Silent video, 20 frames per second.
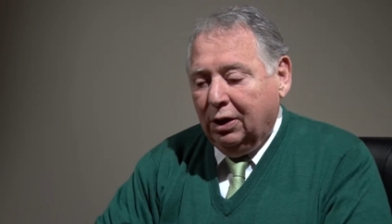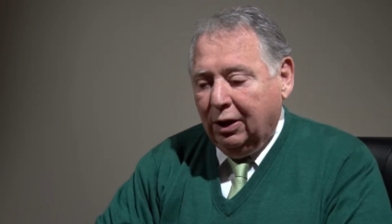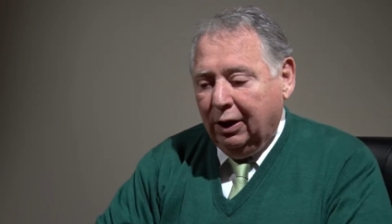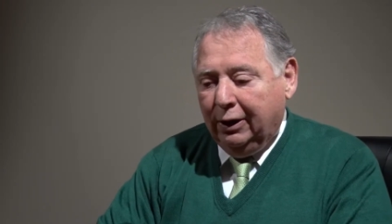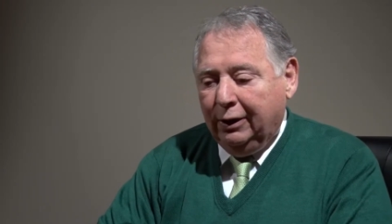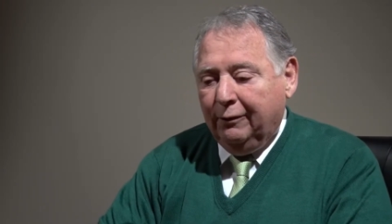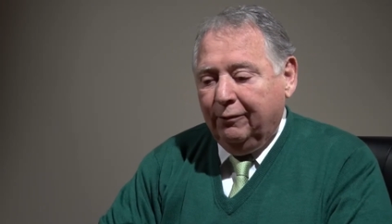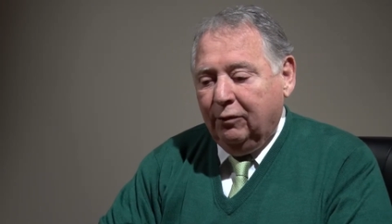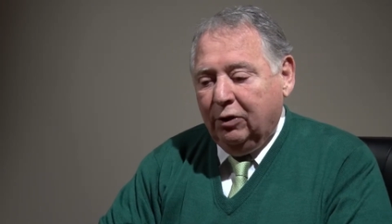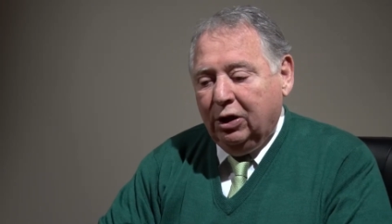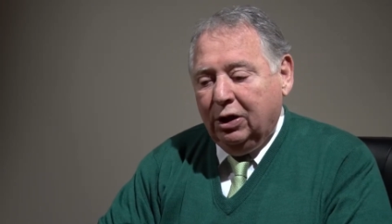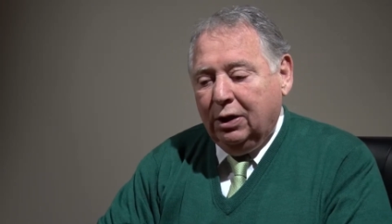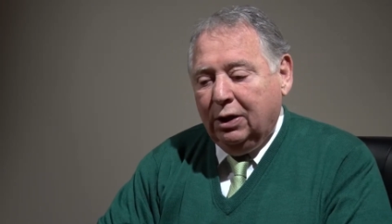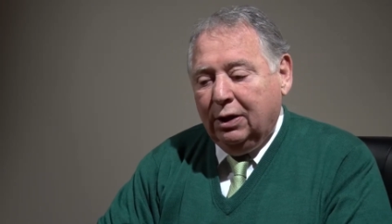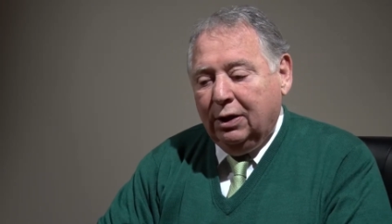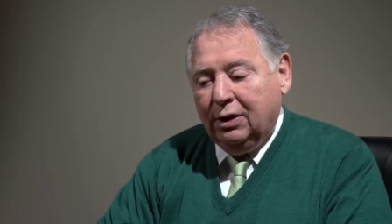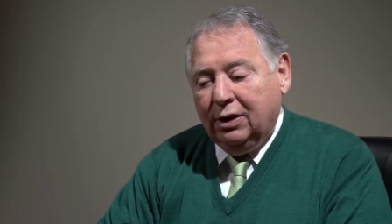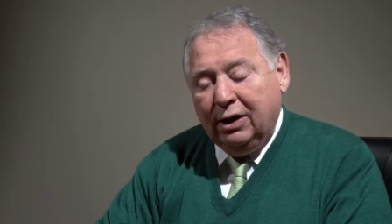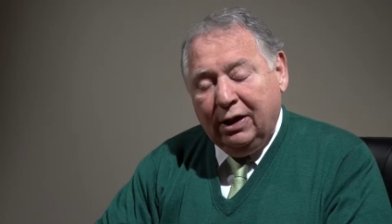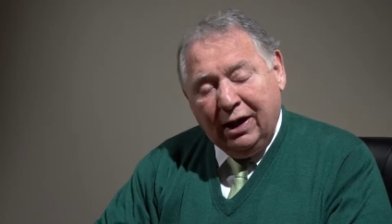All right.
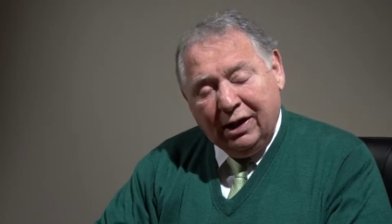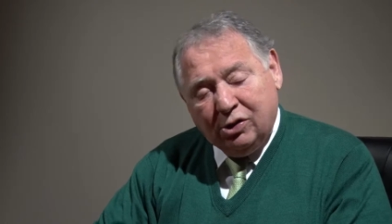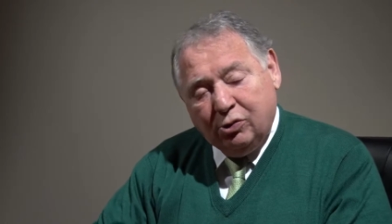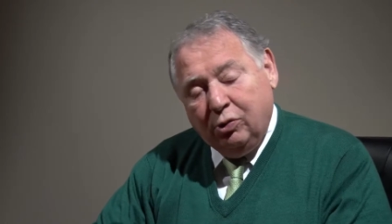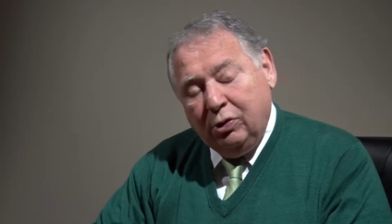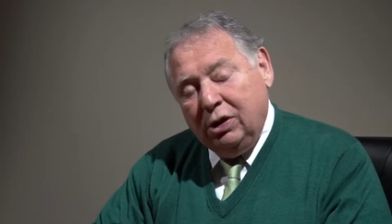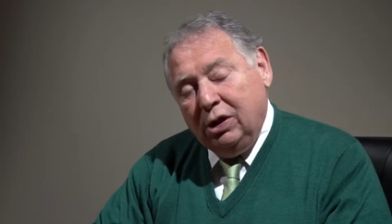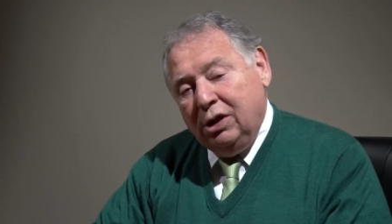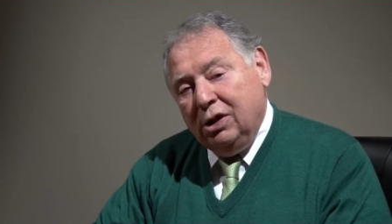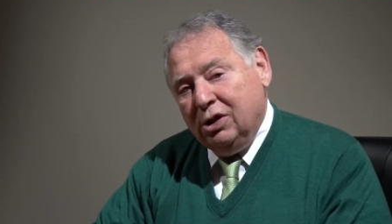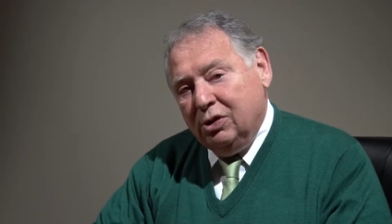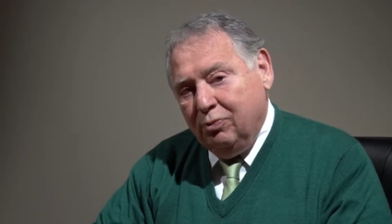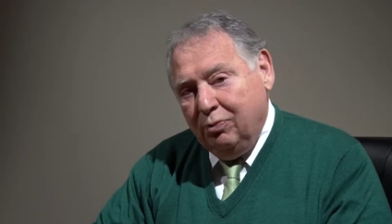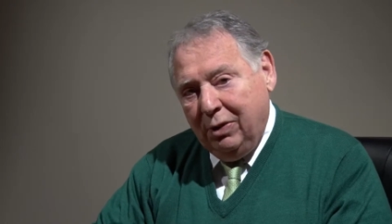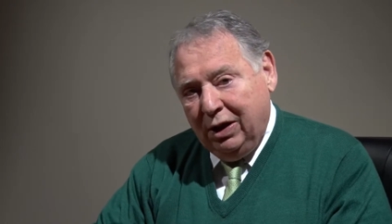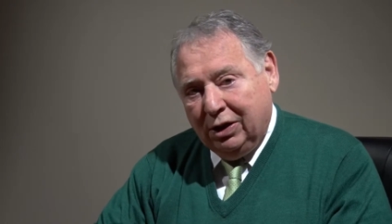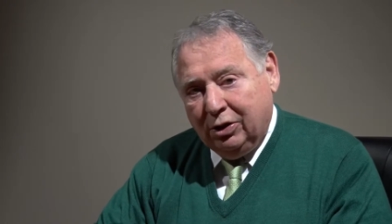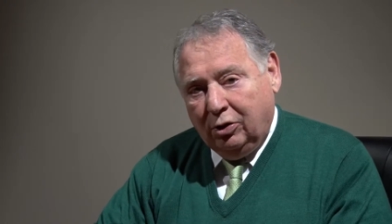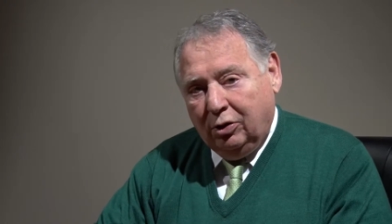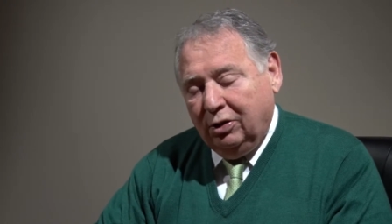The next one is
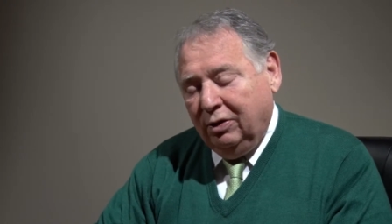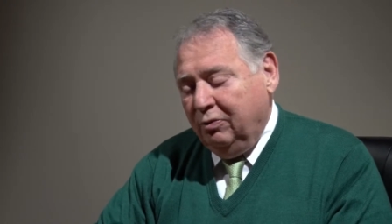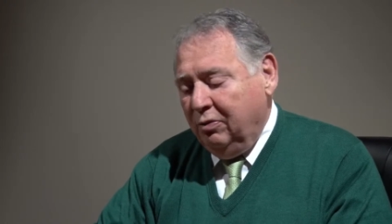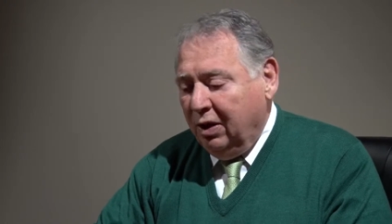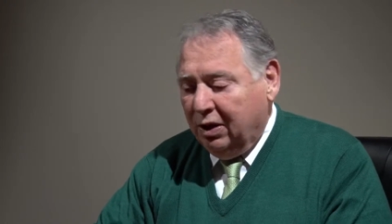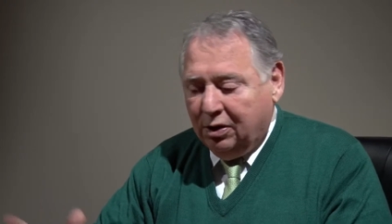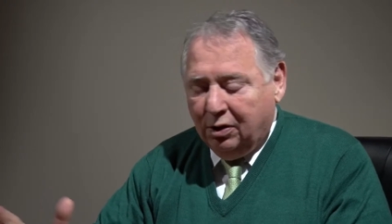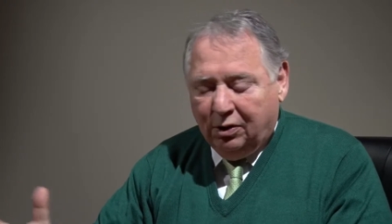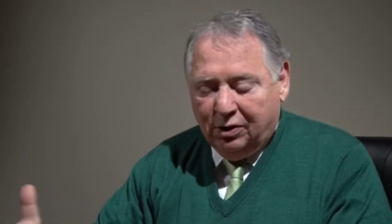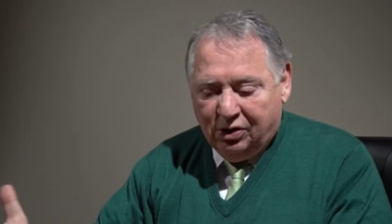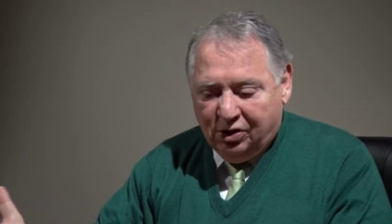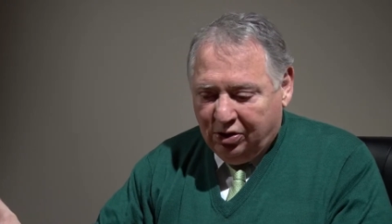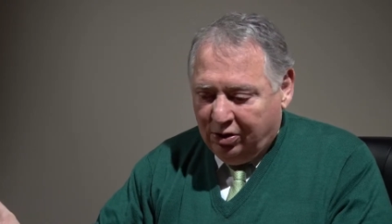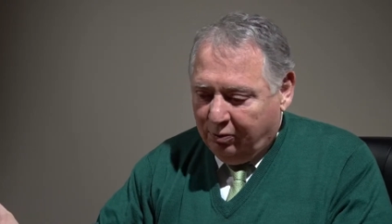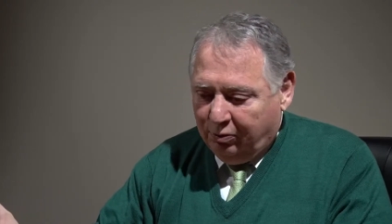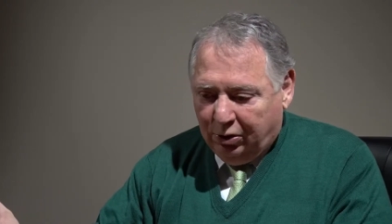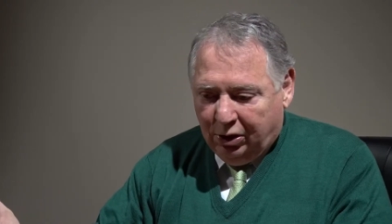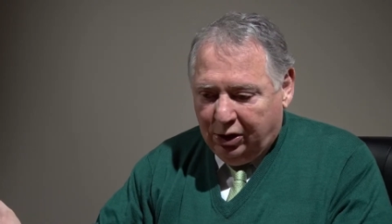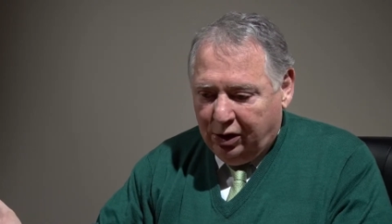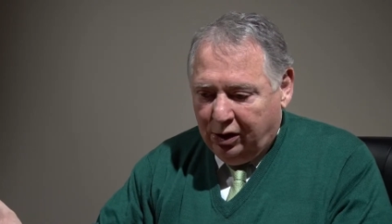mental. And mental is
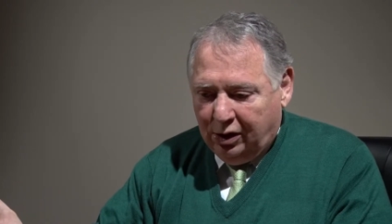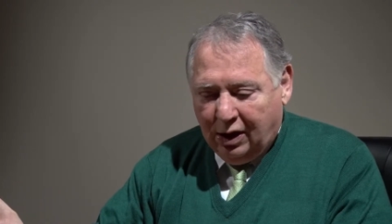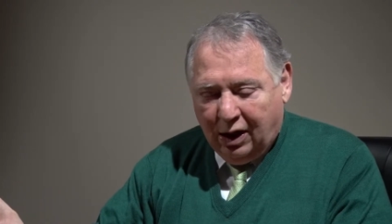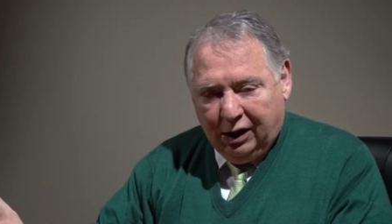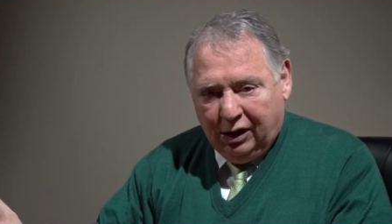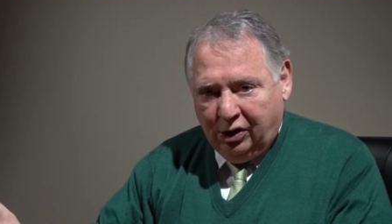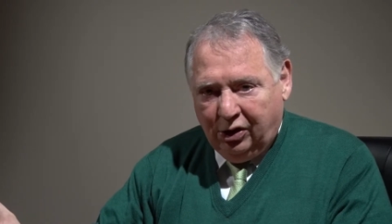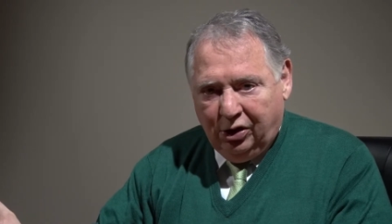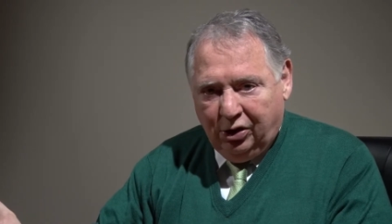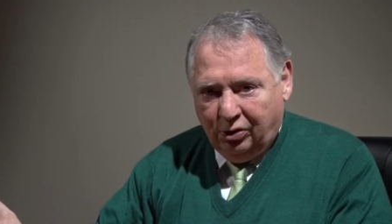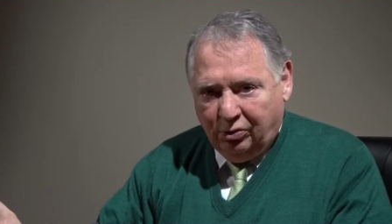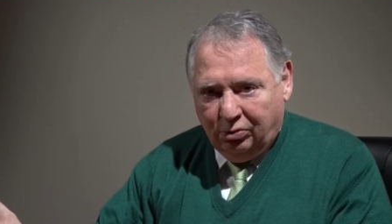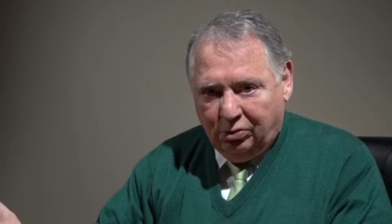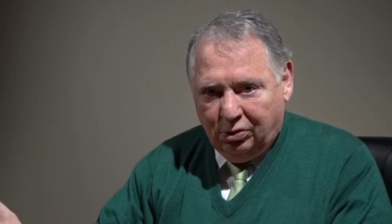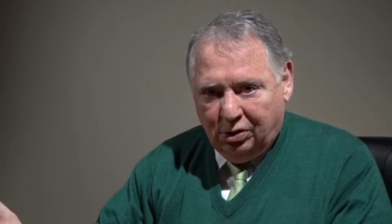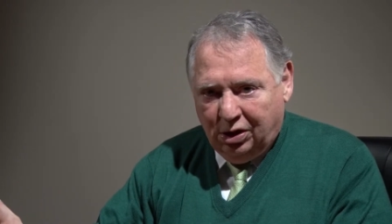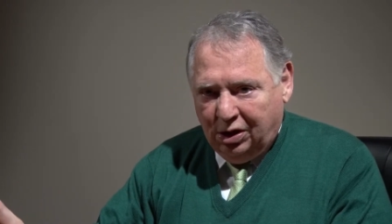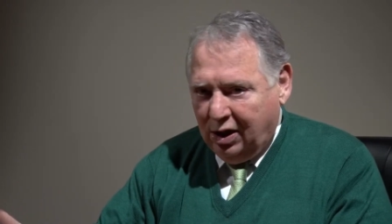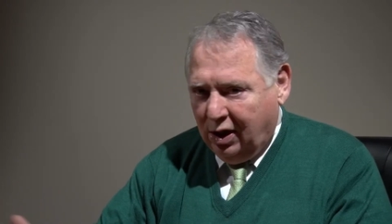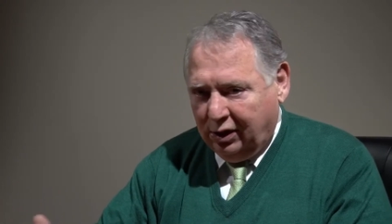simply IQ
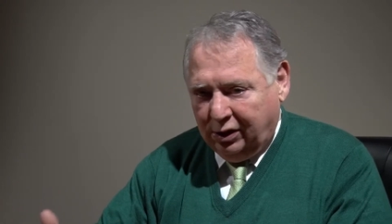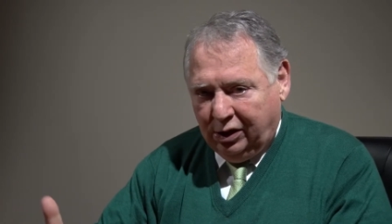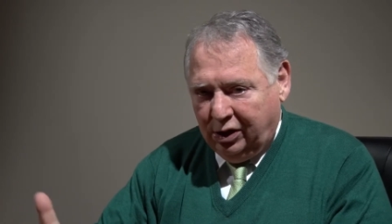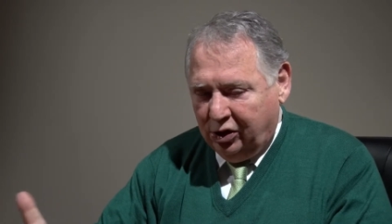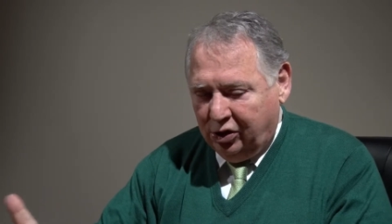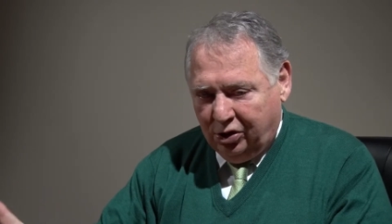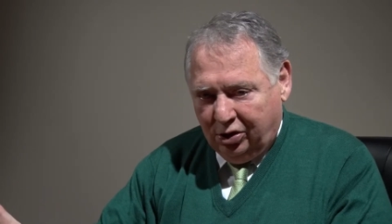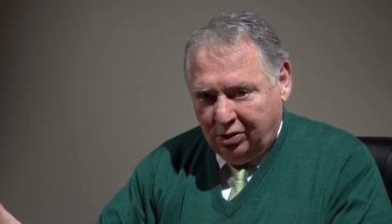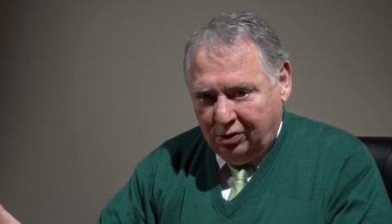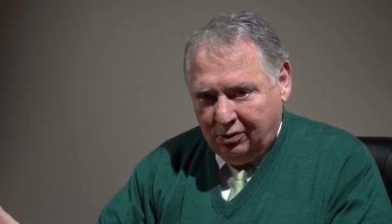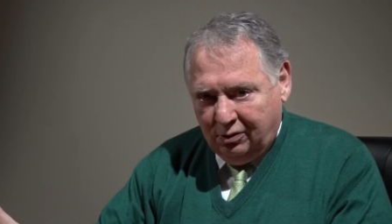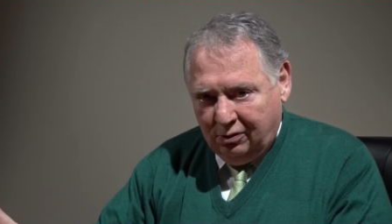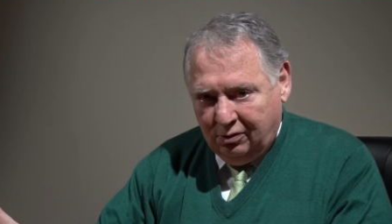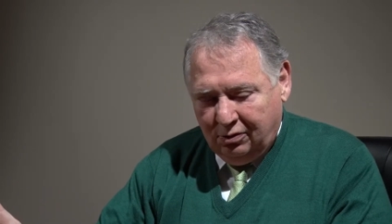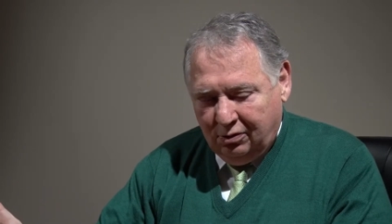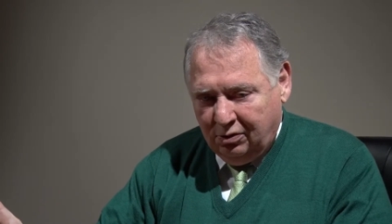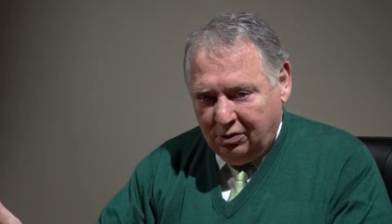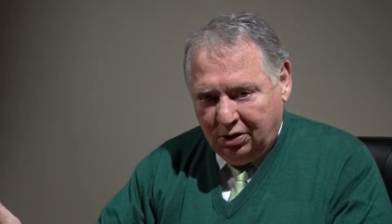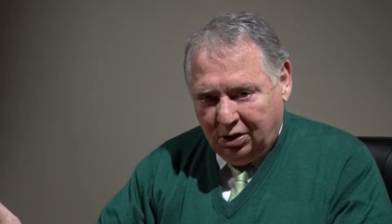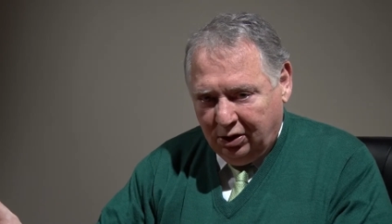cognition,
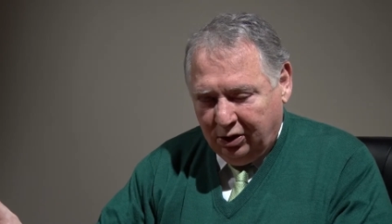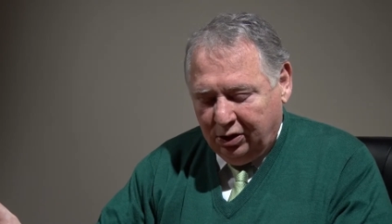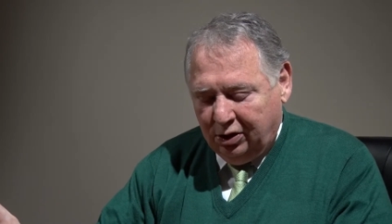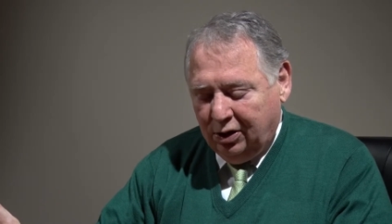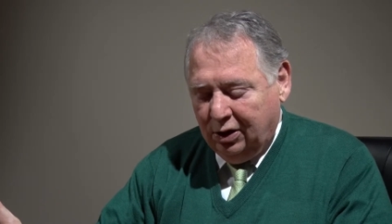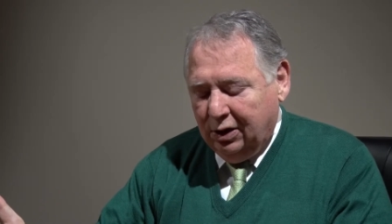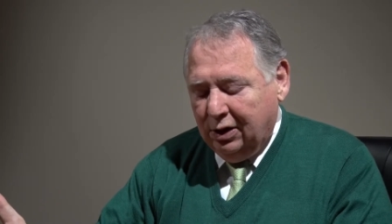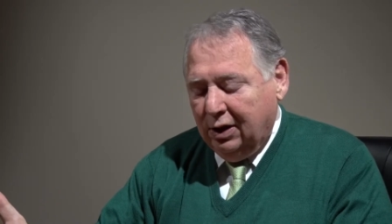right?